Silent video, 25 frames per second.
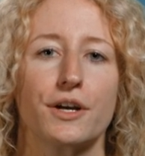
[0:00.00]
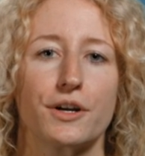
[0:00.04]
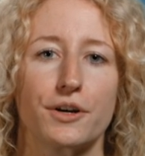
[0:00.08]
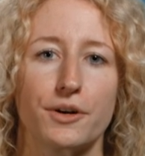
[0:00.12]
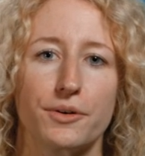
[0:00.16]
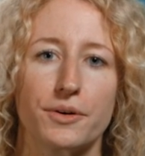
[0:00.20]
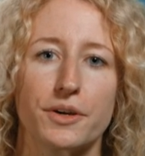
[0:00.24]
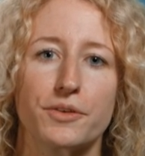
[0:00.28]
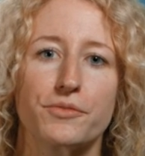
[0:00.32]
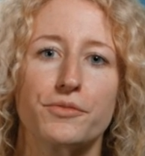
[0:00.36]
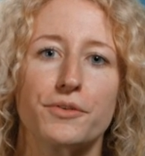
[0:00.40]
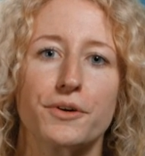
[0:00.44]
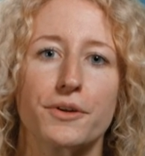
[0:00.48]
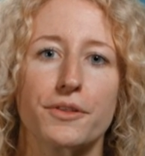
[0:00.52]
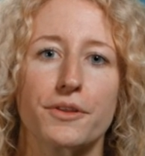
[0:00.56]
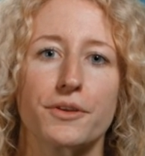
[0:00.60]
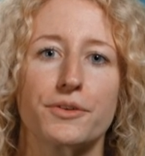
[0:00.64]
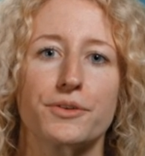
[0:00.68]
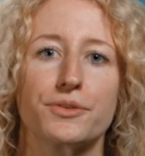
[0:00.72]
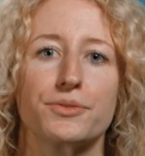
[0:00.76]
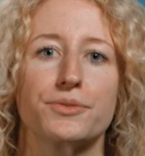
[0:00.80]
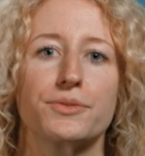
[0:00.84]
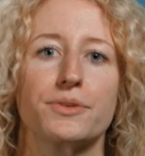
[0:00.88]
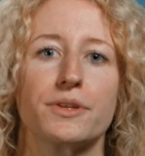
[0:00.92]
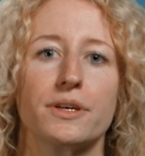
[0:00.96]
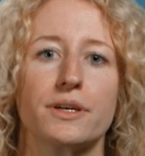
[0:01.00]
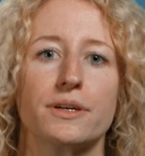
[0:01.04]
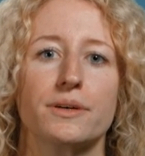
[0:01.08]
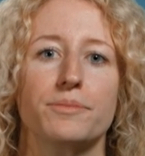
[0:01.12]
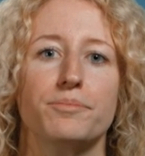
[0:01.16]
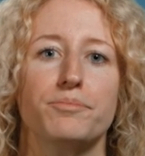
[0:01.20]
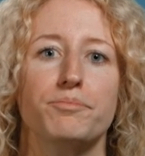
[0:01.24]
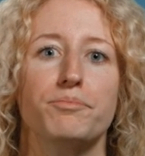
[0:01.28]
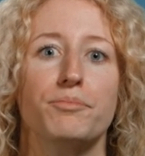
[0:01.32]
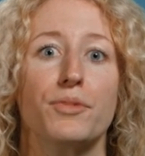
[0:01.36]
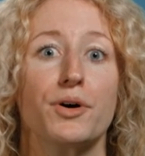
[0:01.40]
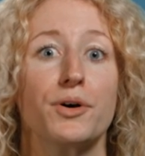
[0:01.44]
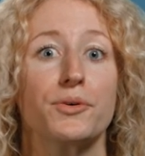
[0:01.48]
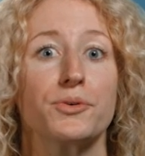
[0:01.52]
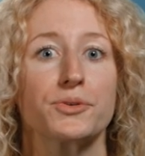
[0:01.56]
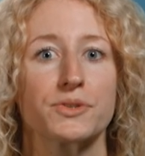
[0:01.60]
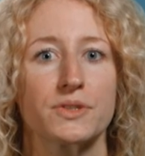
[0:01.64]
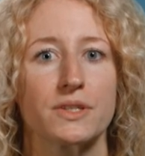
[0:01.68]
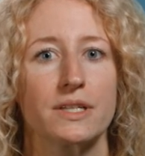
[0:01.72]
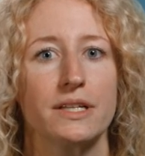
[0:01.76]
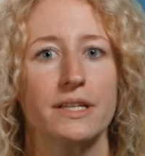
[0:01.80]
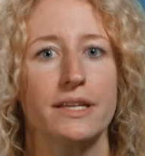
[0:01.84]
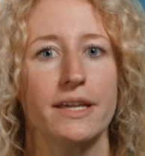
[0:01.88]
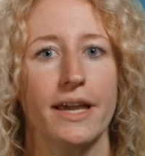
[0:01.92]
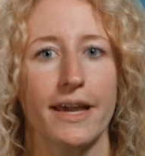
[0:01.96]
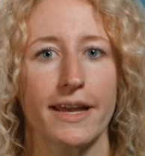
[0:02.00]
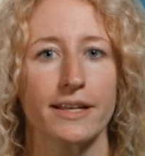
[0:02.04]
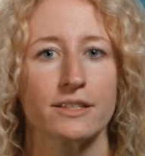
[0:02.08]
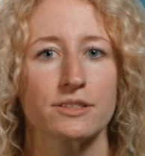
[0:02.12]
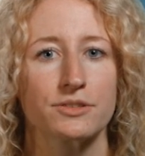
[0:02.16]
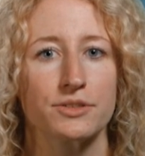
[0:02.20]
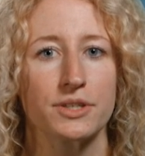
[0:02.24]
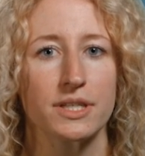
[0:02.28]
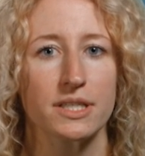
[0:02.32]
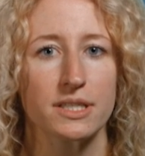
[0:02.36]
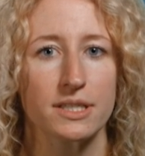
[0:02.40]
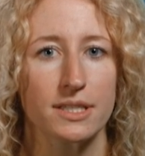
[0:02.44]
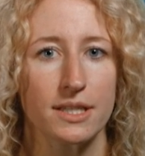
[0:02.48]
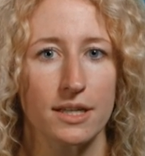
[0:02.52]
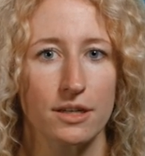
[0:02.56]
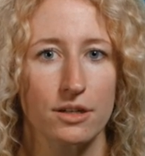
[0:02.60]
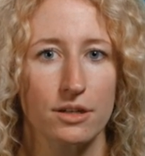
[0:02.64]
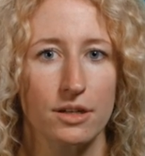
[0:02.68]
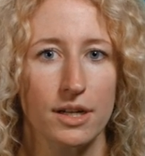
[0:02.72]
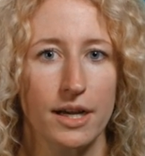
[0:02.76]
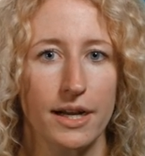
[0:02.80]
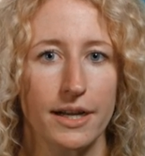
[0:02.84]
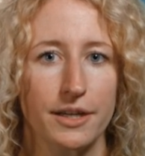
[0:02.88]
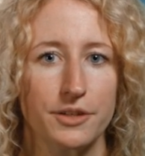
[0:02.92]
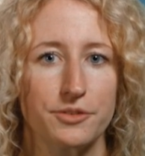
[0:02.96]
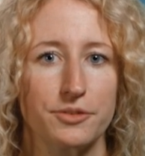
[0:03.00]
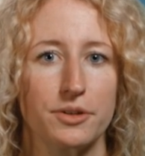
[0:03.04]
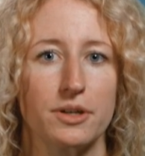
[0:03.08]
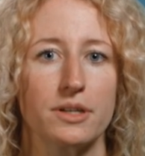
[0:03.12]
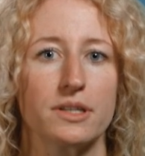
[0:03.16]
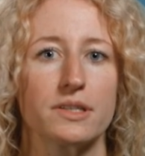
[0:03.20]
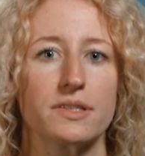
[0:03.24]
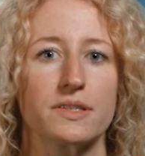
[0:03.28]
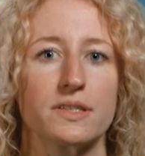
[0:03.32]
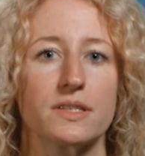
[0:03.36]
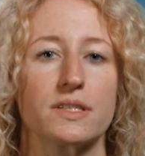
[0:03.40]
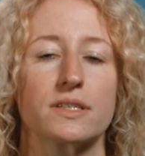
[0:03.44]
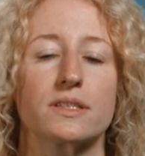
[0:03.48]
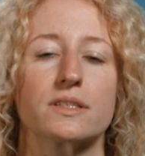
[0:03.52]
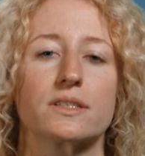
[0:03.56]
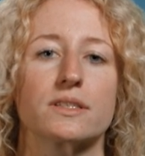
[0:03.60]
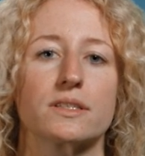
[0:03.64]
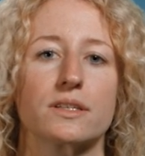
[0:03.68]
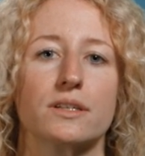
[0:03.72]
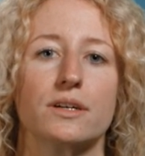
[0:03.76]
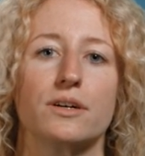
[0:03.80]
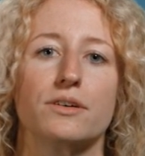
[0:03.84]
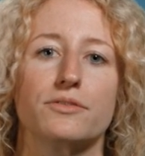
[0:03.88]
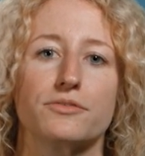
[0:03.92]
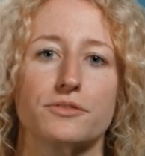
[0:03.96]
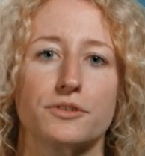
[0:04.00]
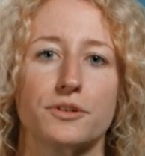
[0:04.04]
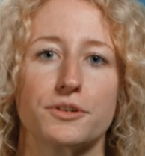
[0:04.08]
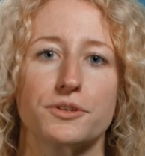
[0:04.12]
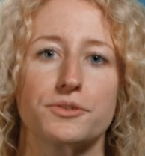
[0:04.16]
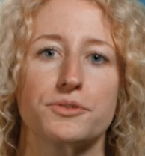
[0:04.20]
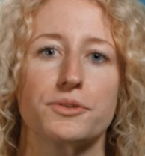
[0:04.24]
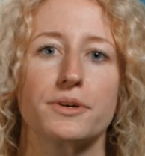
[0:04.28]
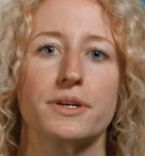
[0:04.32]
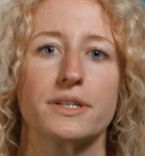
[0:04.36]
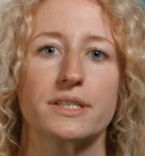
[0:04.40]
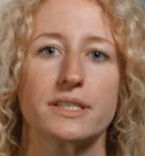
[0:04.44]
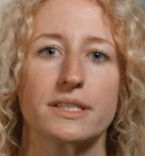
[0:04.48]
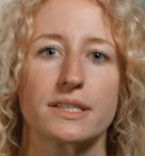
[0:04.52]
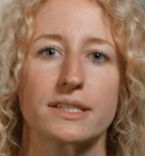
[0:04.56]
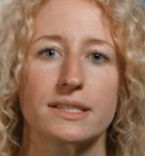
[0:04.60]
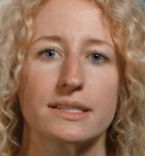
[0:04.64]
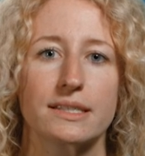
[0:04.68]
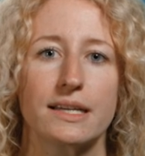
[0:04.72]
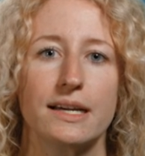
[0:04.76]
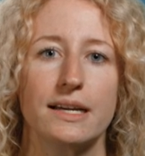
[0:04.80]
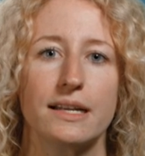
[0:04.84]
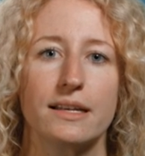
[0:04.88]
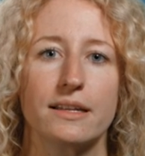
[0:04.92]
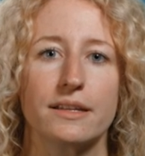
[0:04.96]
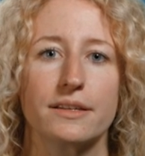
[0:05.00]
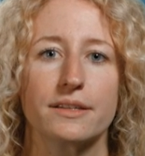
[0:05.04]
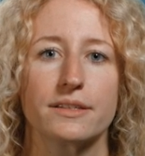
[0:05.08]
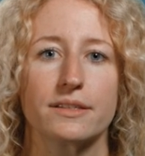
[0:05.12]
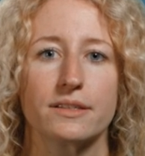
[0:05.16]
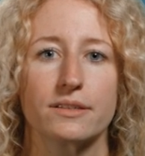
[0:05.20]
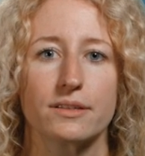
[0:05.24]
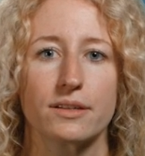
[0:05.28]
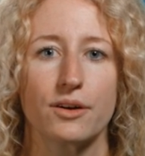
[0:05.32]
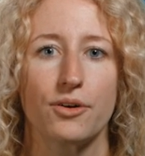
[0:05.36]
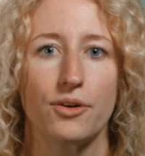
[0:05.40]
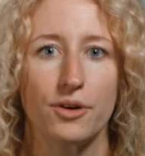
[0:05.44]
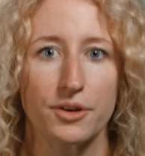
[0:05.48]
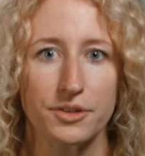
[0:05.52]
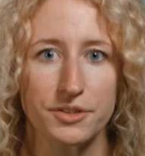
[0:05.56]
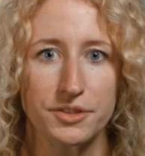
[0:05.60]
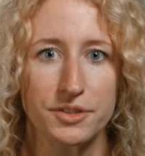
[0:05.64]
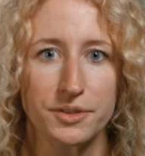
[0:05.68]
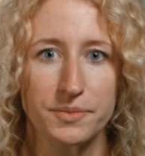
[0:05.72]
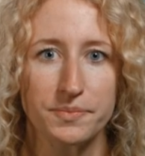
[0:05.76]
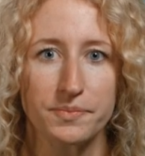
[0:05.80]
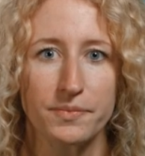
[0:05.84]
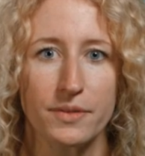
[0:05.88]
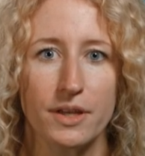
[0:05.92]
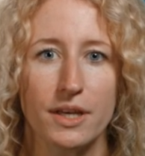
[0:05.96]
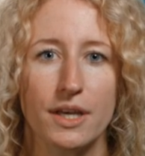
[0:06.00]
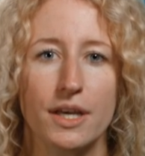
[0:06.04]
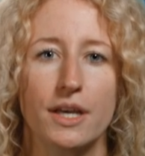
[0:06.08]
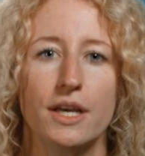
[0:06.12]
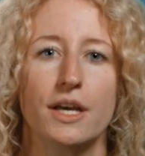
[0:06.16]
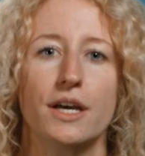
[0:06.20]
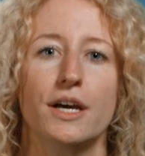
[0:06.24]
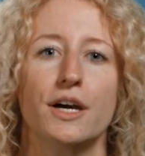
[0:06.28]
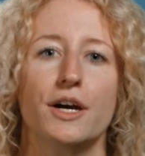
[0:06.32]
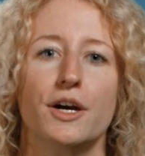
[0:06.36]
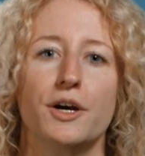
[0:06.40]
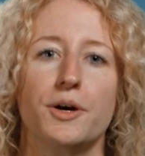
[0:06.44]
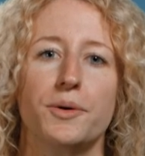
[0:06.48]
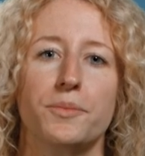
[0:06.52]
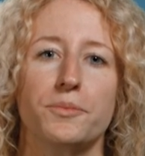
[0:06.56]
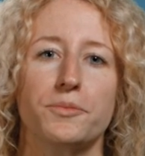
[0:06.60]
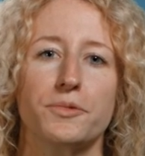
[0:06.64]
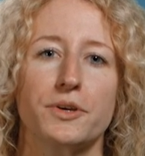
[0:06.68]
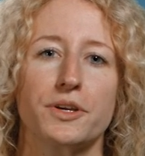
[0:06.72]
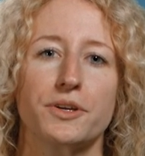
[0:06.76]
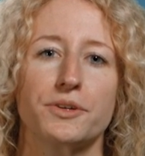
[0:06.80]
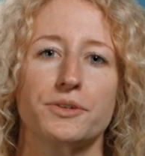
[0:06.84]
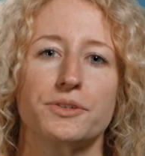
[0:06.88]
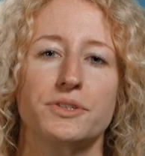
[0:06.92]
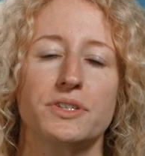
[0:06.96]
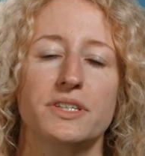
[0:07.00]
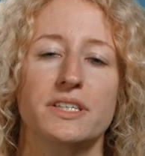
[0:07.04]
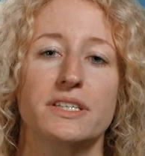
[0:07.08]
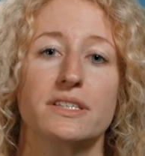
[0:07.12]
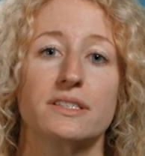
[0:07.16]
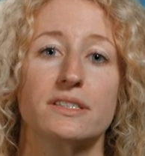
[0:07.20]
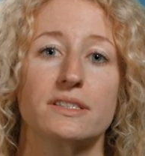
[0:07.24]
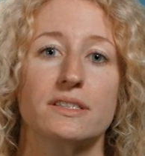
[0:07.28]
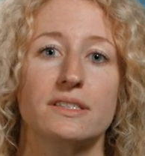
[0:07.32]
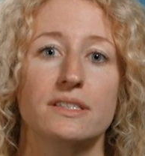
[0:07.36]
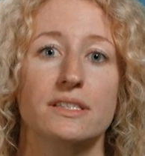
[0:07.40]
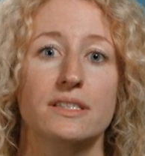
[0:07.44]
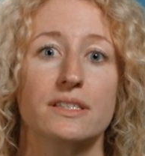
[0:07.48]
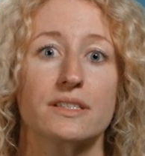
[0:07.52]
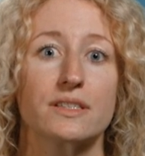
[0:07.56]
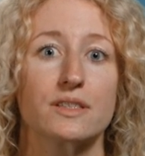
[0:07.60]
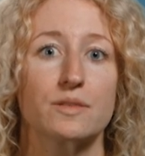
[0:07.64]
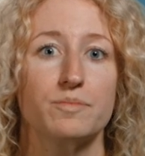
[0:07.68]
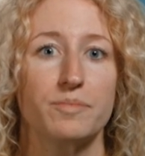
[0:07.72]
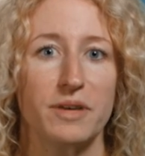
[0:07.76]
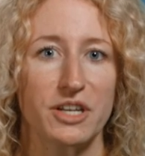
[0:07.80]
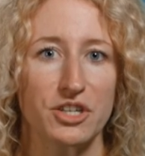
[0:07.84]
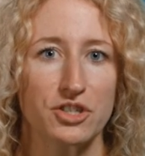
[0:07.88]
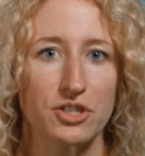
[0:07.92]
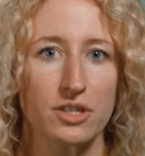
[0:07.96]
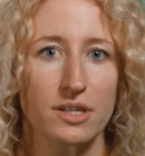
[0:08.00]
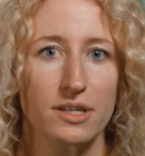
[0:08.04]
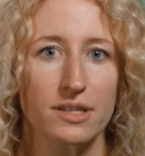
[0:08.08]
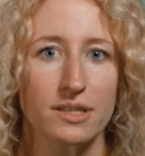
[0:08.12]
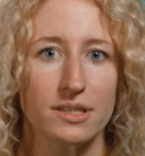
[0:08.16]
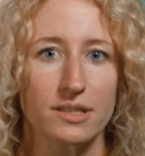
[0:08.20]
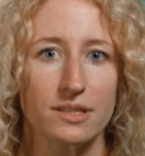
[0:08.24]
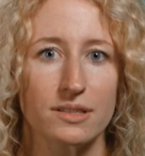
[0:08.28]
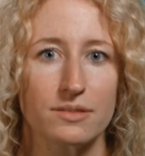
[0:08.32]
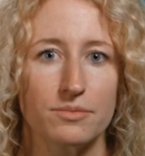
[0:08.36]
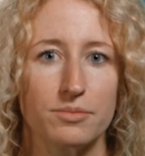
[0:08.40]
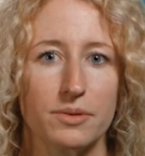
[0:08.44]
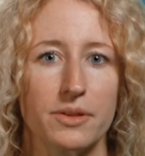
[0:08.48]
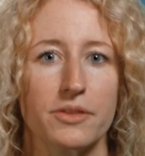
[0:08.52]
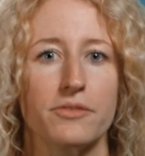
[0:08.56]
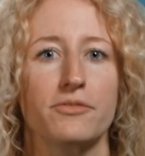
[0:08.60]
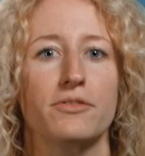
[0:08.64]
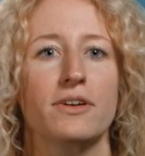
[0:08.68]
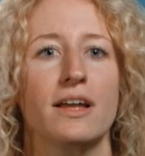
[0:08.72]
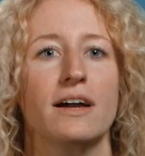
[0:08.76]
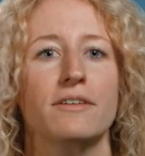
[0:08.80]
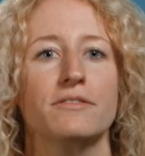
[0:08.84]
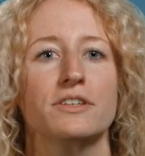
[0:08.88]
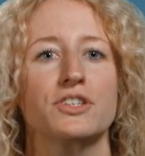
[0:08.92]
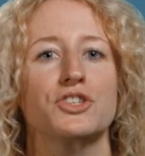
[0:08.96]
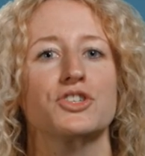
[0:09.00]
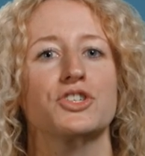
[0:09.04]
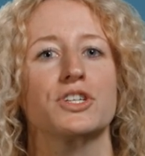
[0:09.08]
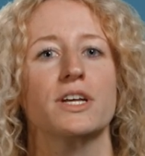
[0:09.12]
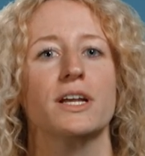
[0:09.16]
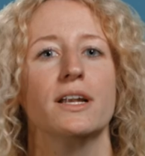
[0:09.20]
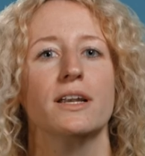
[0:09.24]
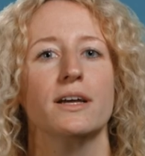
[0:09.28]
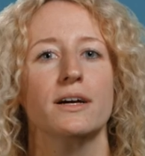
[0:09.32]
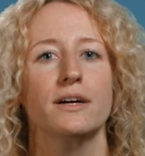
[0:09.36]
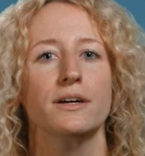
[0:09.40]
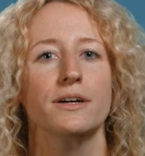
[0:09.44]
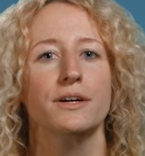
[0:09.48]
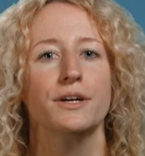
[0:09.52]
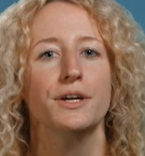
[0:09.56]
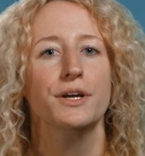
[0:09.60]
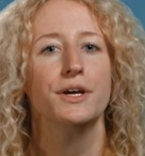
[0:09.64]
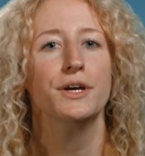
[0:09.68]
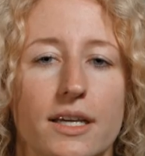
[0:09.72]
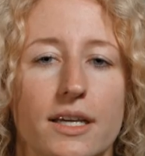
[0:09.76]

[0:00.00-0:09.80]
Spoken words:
Going further to the mostly extracellular hydrolysis of chondroitin and xylan in autumn, we could here see a specialist with Flavicella.